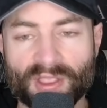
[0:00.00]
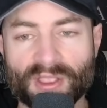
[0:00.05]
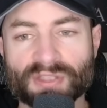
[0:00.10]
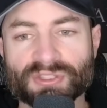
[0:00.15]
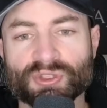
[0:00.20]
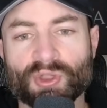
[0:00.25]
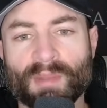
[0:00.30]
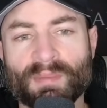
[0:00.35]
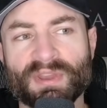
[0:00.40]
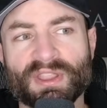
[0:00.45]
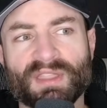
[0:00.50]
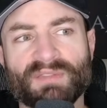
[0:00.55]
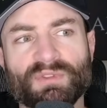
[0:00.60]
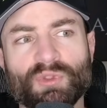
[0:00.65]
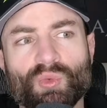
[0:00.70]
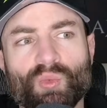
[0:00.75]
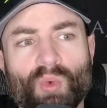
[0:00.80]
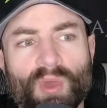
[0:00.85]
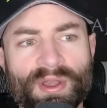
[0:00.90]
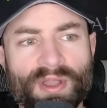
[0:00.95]
So, I'm going to give
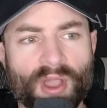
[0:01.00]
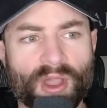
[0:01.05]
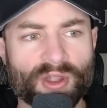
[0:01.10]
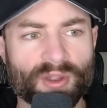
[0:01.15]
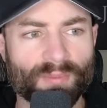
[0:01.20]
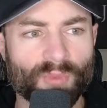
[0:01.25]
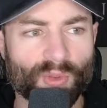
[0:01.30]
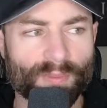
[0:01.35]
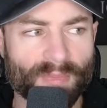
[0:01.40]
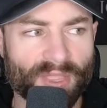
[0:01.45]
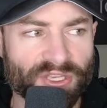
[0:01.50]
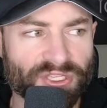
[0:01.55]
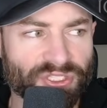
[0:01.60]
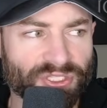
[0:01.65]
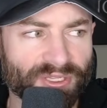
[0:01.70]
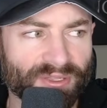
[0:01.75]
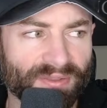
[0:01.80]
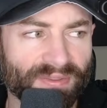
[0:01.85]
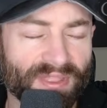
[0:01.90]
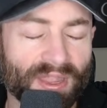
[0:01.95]
you one honorable
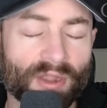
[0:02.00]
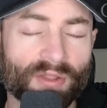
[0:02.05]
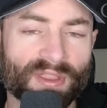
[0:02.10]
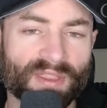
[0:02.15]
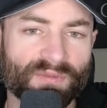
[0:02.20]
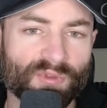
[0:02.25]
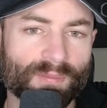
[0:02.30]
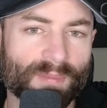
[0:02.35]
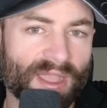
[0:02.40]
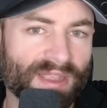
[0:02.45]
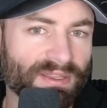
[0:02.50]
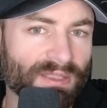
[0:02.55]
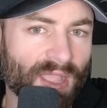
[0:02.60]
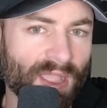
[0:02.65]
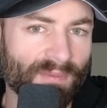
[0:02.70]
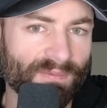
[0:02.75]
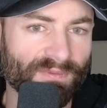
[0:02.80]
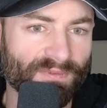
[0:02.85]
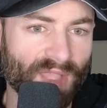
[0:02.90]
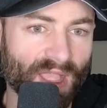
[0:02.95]
mention and then I'll give you my
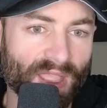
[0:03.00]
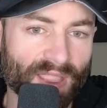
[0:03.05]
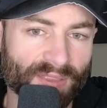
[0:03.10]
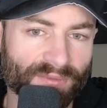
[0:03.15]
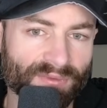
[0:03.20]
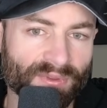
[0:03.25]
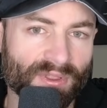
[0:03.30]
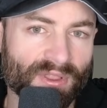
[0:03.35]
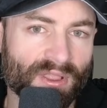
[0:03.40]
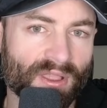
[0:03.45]
top five